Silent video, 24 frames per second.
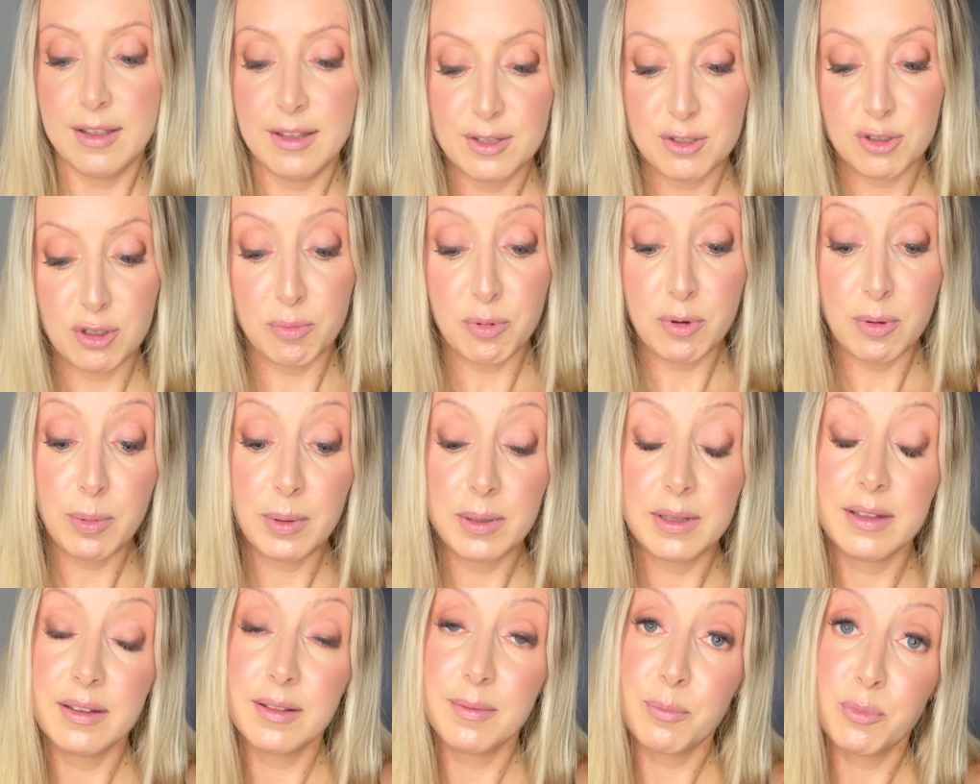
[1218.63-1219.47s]
so
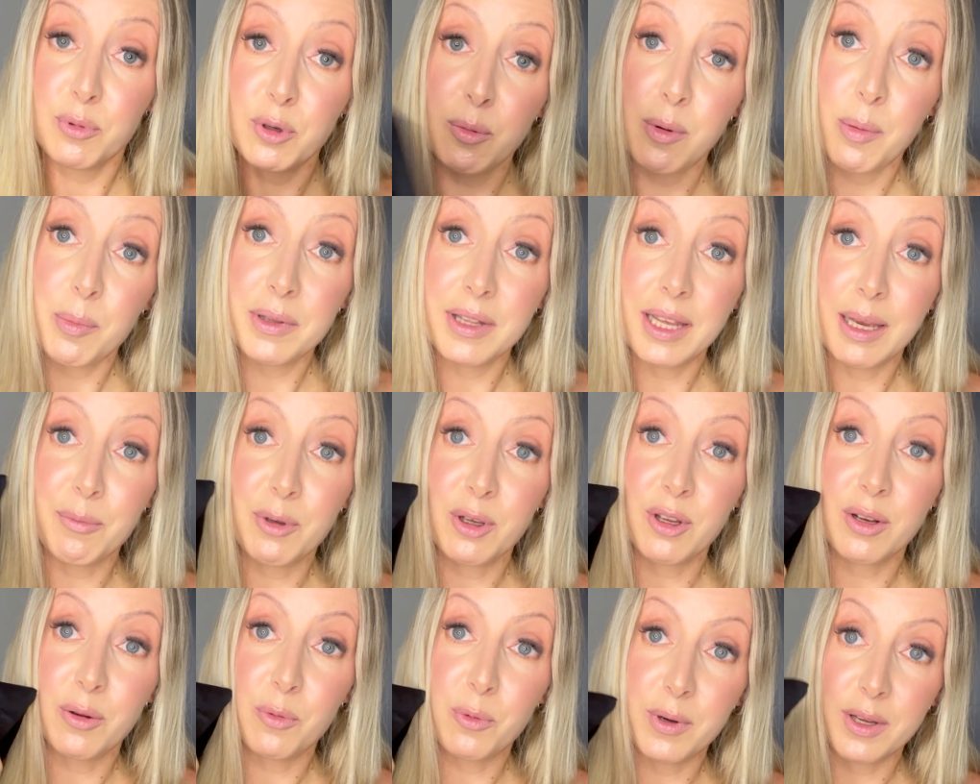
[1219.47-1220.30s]
probably probably I'm
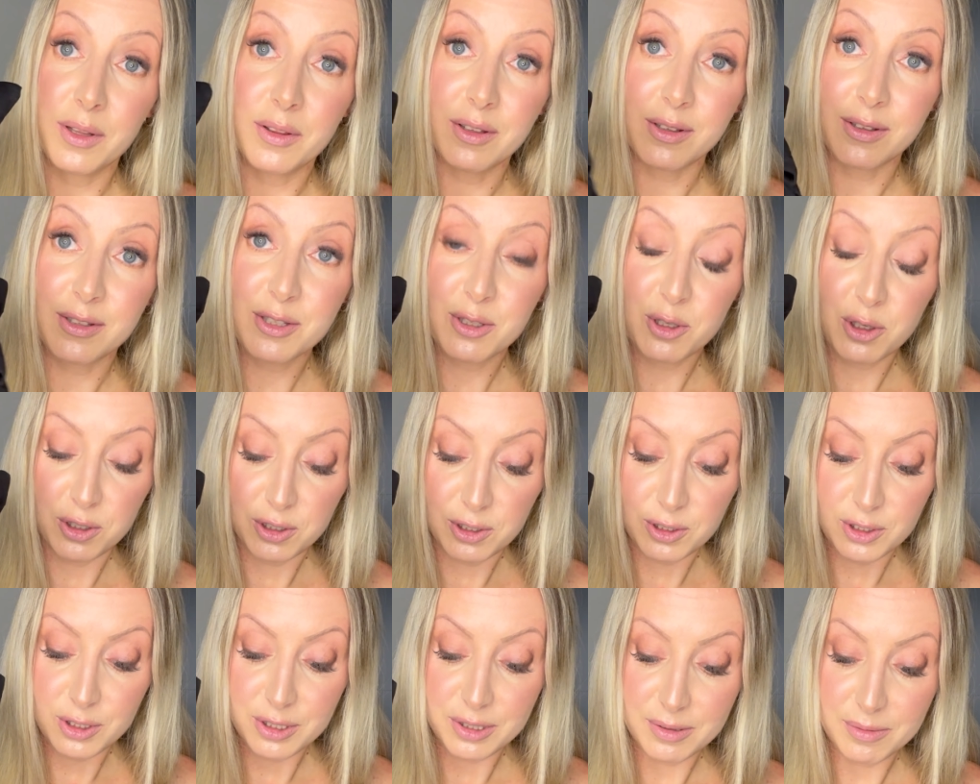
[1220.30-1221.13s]
gonna wear the
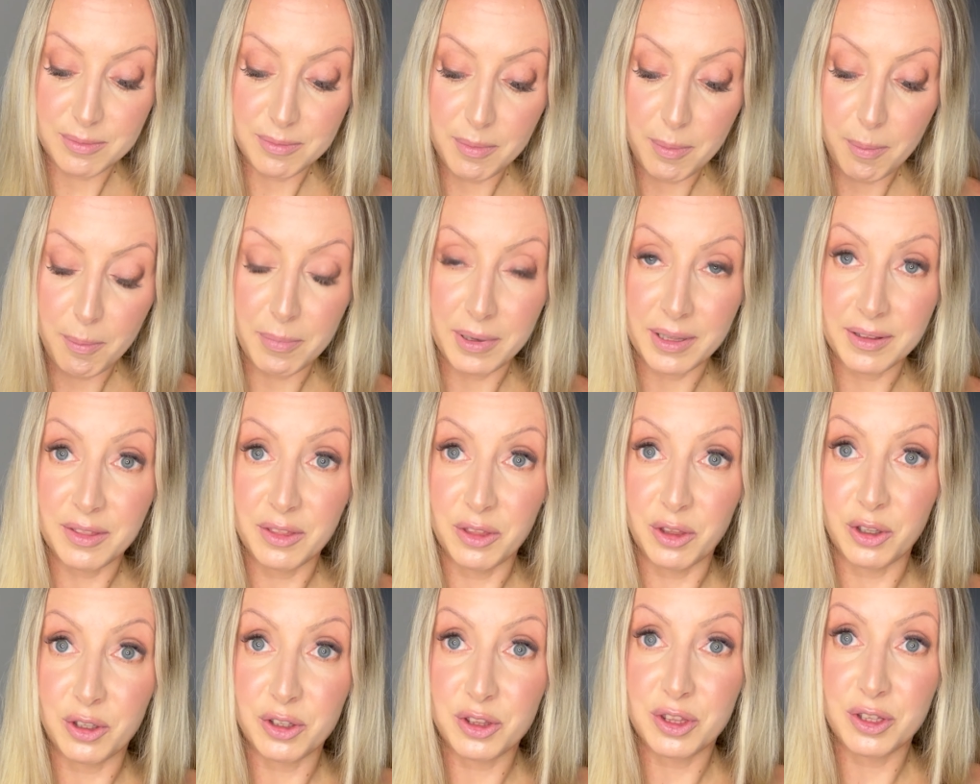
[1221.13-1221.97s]
skirt but
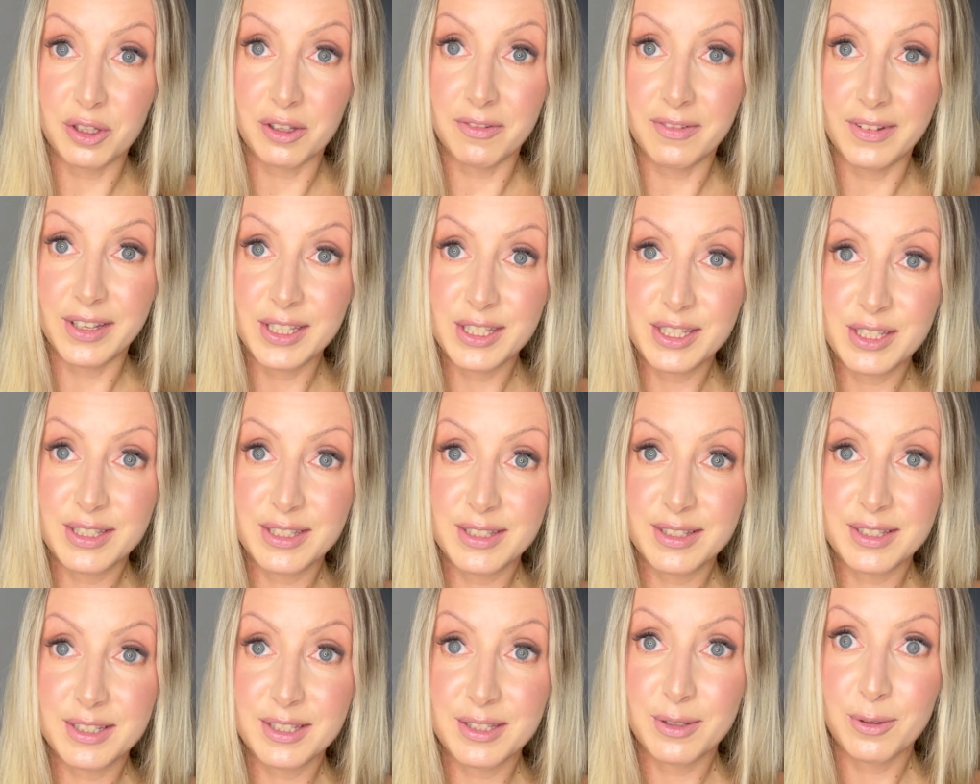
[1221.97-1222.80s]
not the
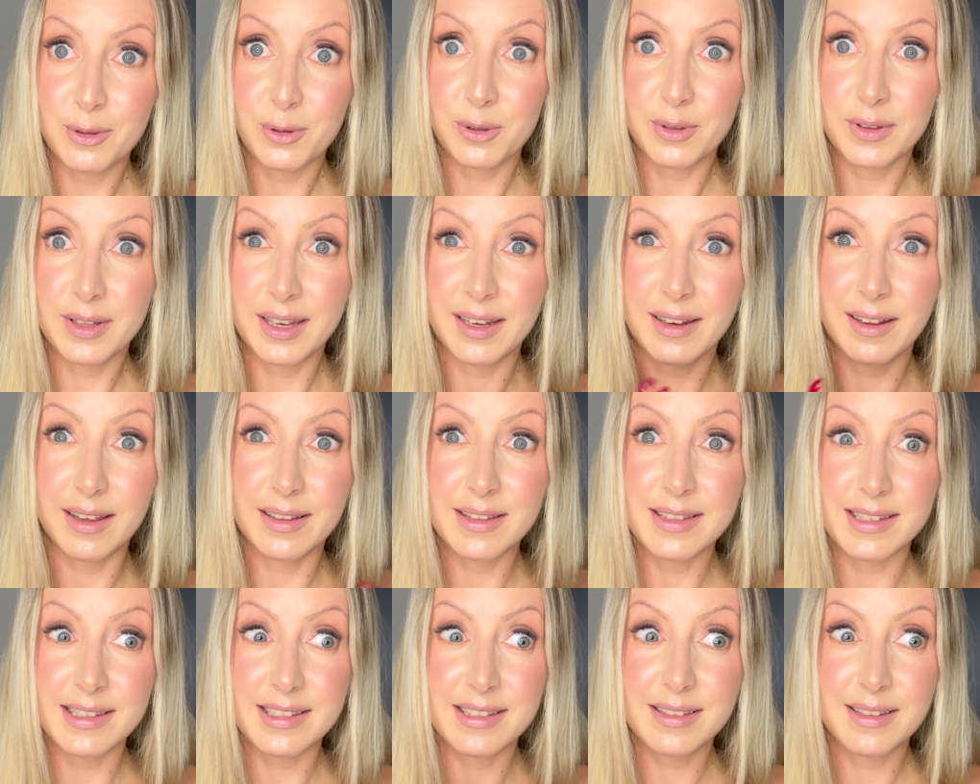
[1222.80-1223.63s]
vest or then I
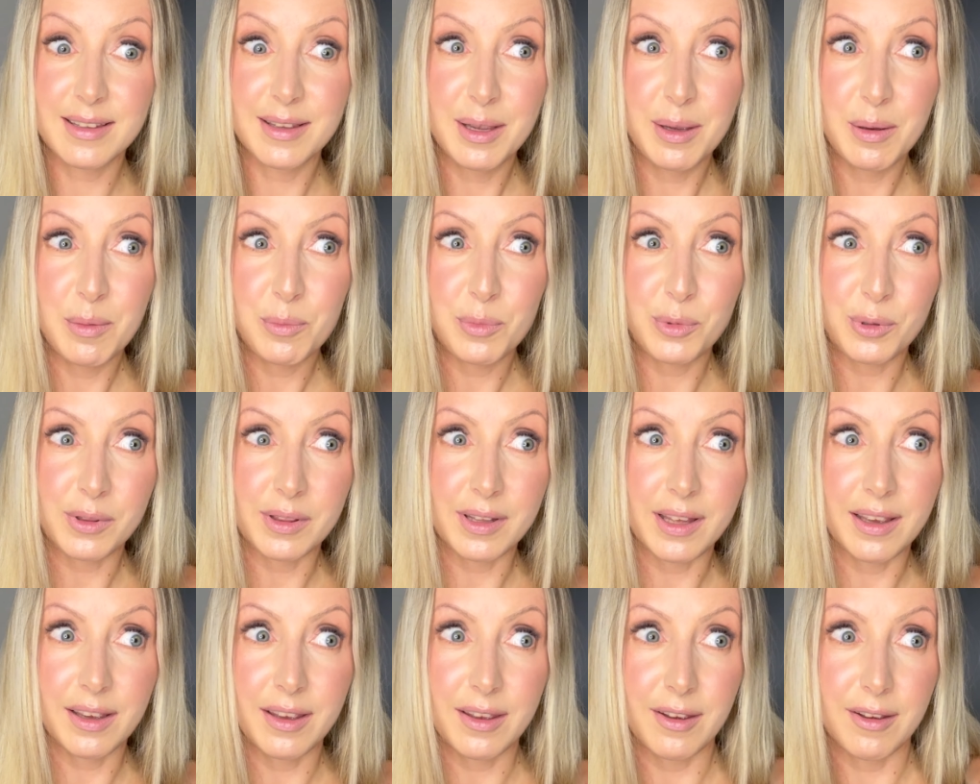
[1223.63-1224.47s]
just put
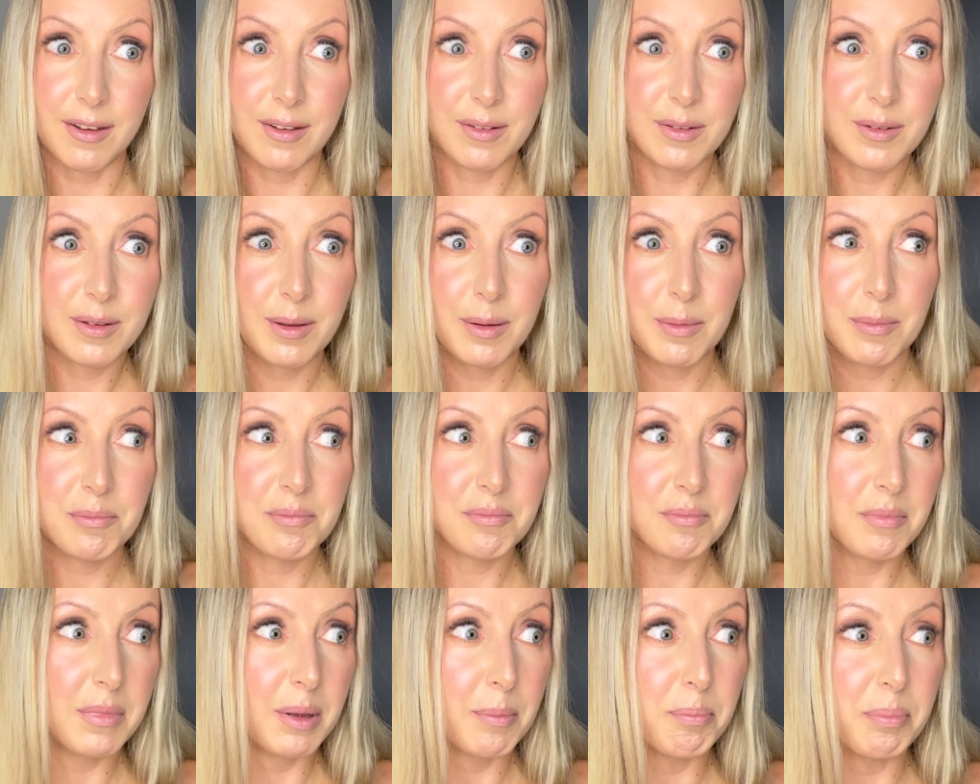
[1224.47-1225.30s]
like a,
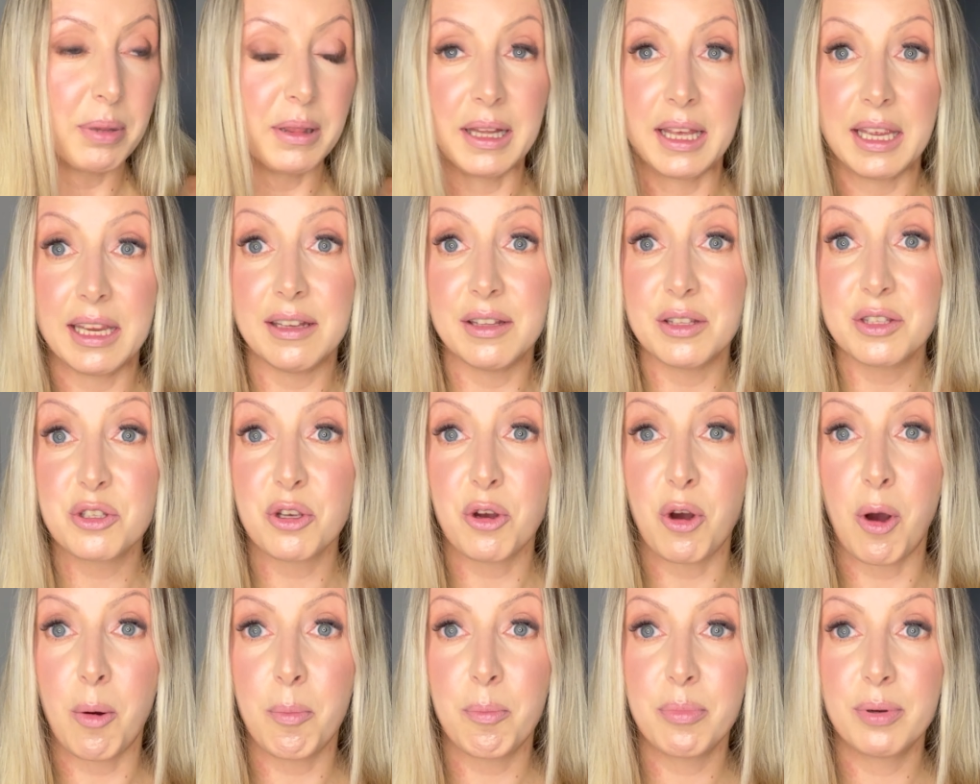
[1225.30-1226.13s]
a plain
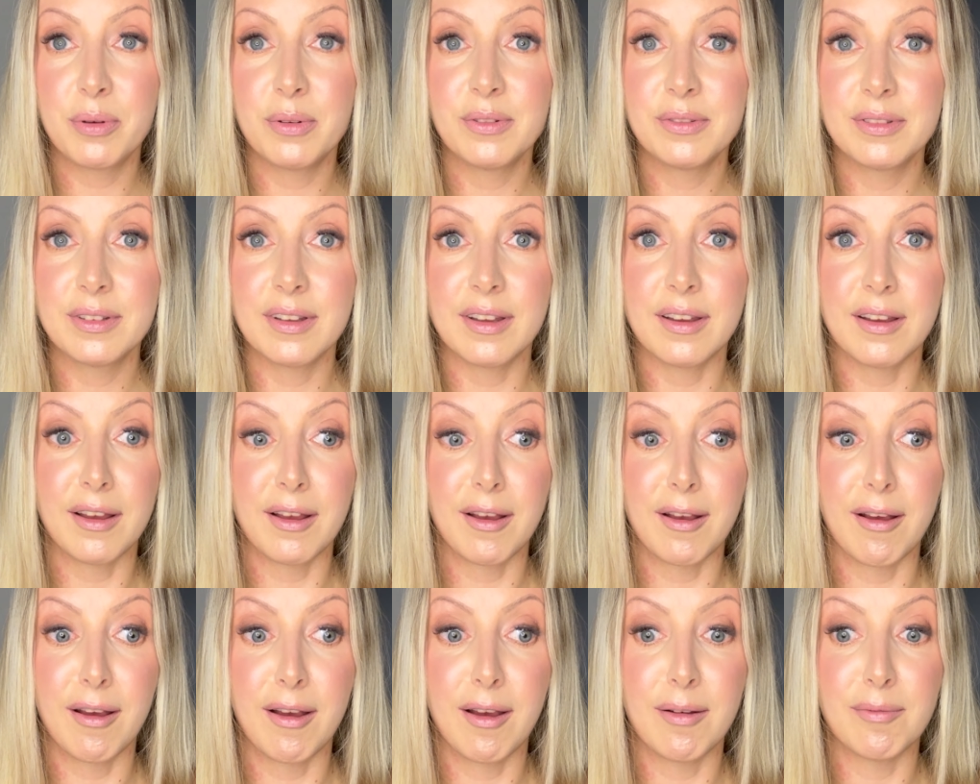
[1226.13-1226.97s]
top
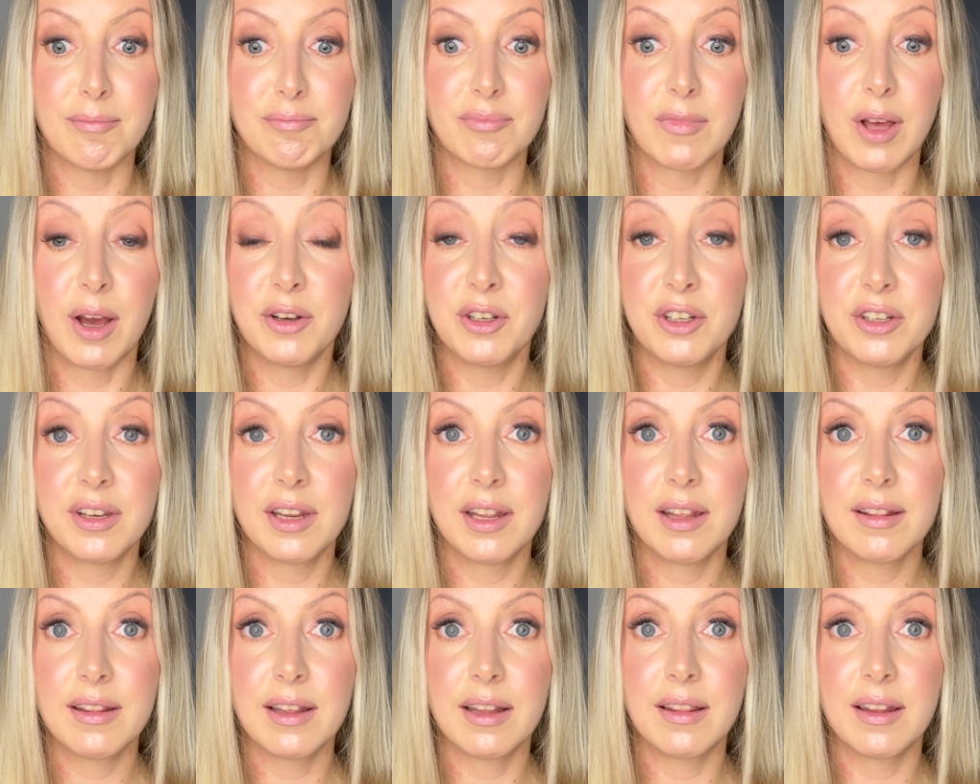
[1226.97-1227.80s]
um,
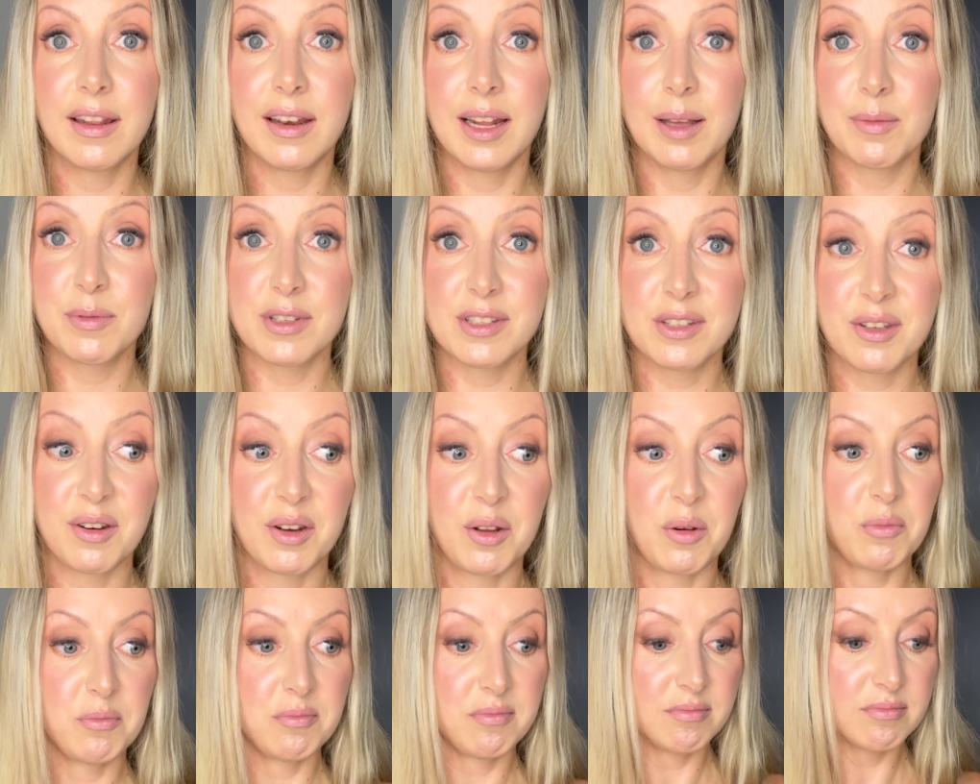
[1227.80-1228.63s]
underneath and then I'm just
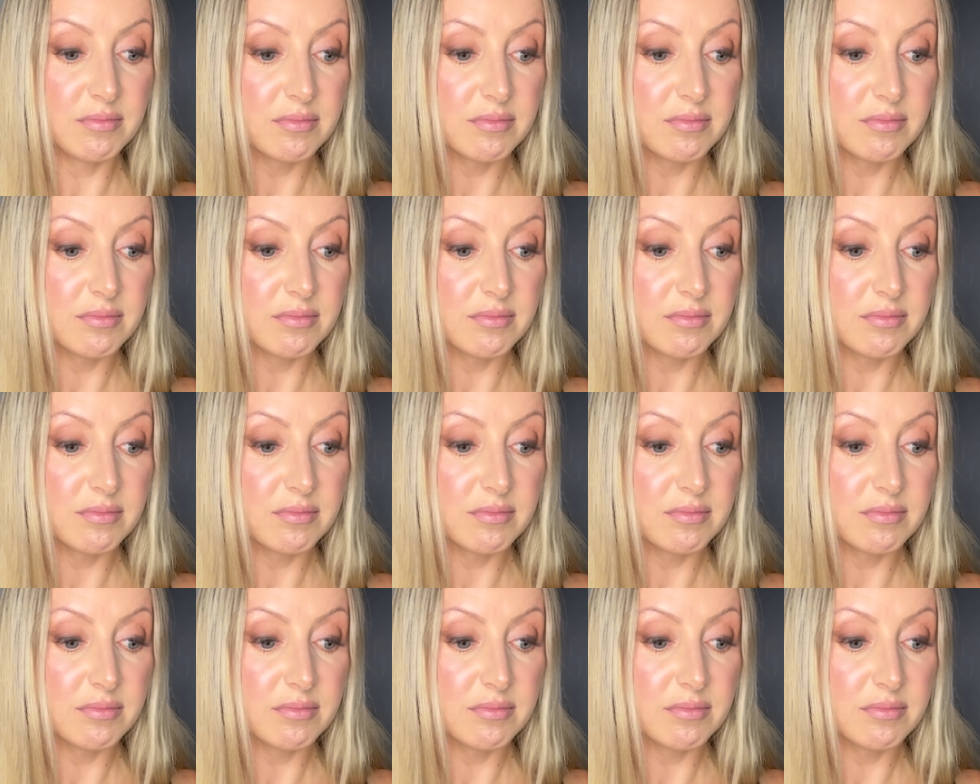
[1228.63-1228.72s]
gonna